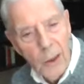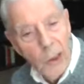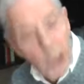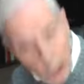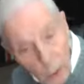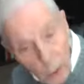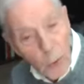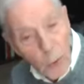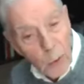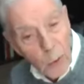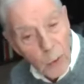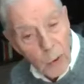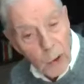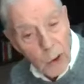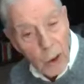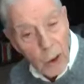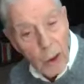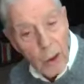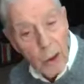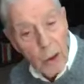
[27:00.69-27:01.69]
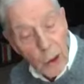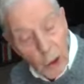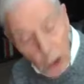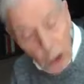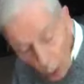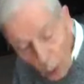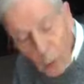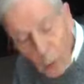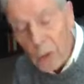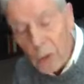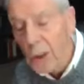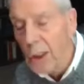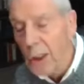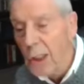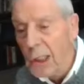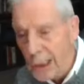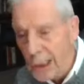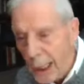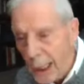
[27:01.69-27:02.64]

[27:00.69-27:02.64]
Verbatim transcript: Jews chose to